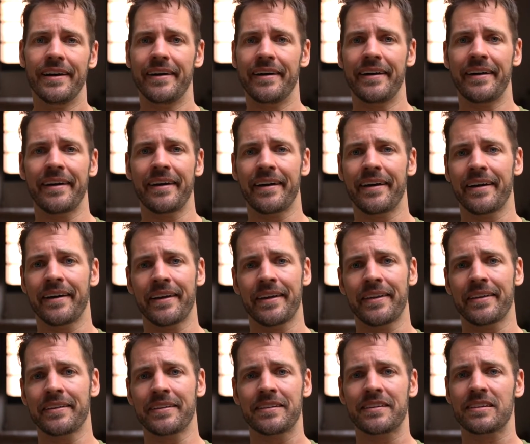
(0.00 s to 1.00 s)

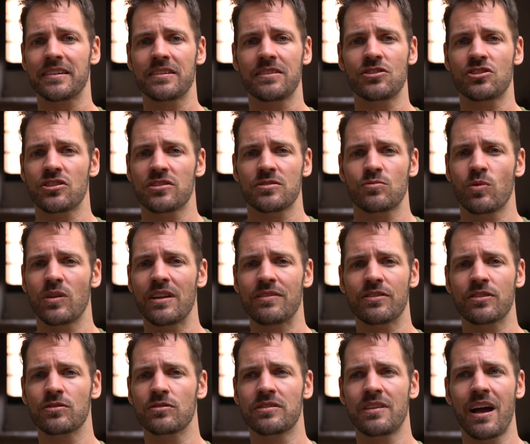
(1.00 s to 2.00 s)
And you just will have a
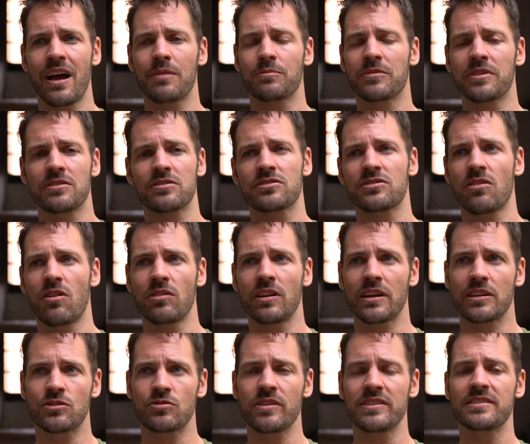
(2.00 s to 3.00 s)
good time. There's no
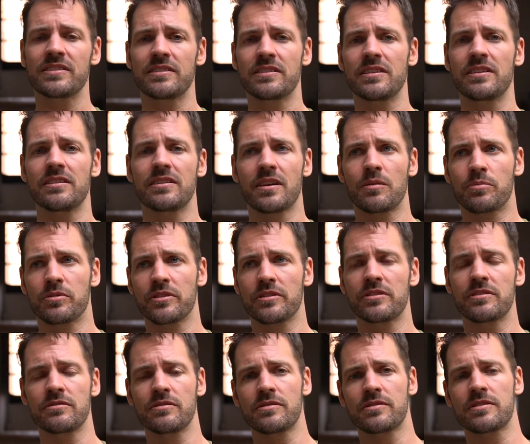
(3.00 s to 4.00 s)
electricity. They
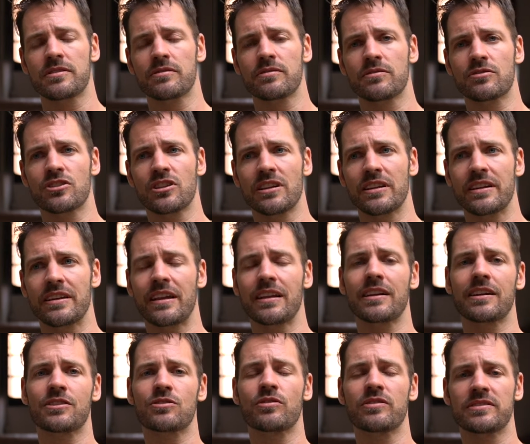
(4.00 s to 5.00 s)
produce usually
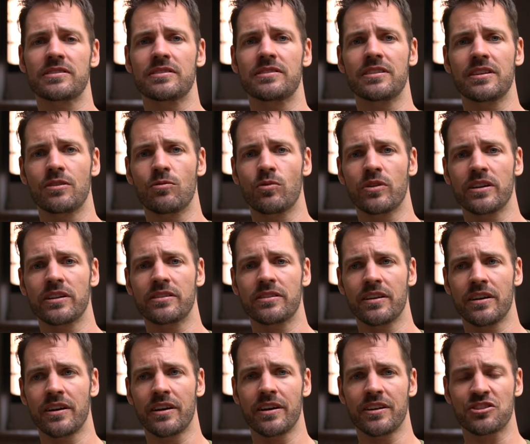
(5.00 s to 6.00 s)
electricity with
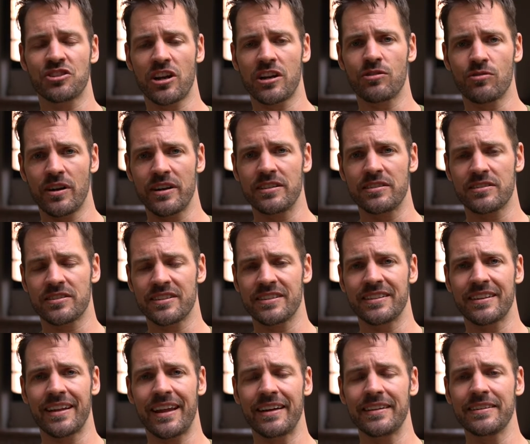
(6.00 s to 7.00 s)
generators in
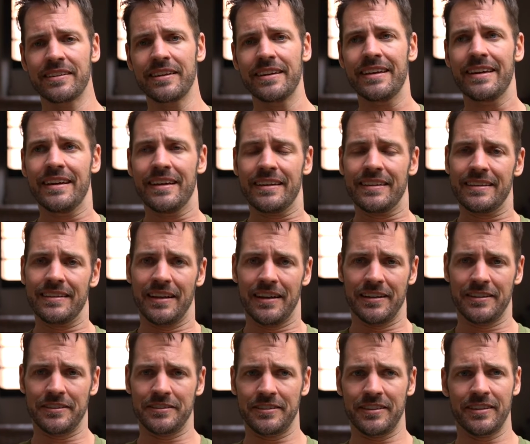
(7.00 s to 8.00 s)
the night.
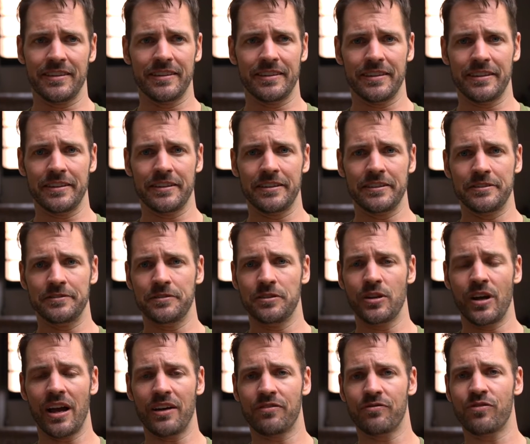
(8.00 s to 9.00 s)
And
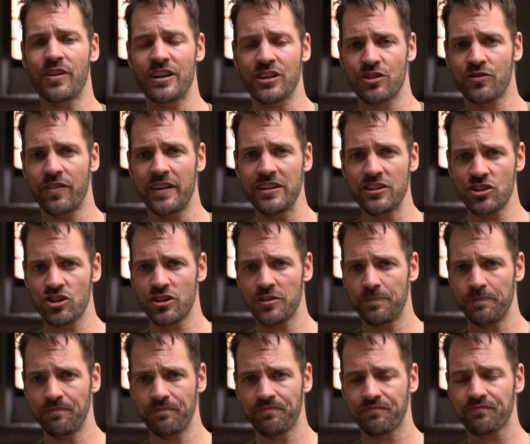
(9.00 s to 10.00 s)
you have fresh fish
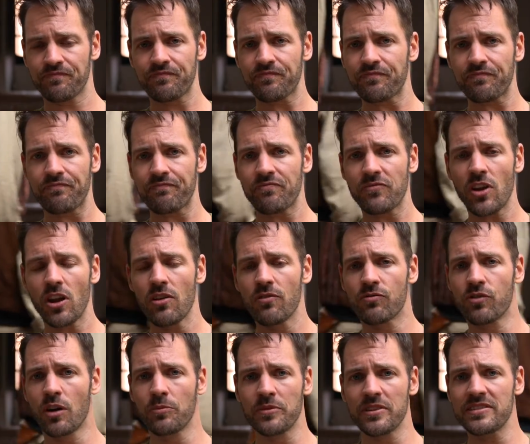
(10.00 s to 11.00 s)

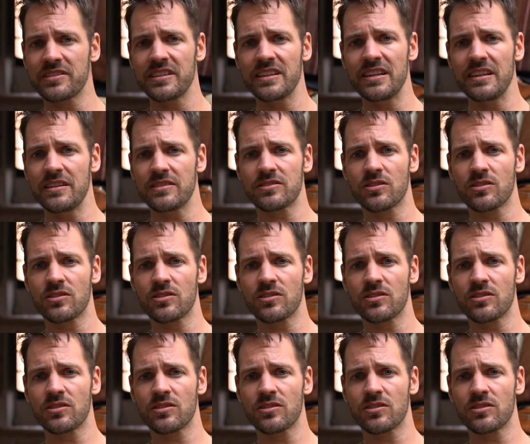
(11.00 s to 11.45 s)
from the sea.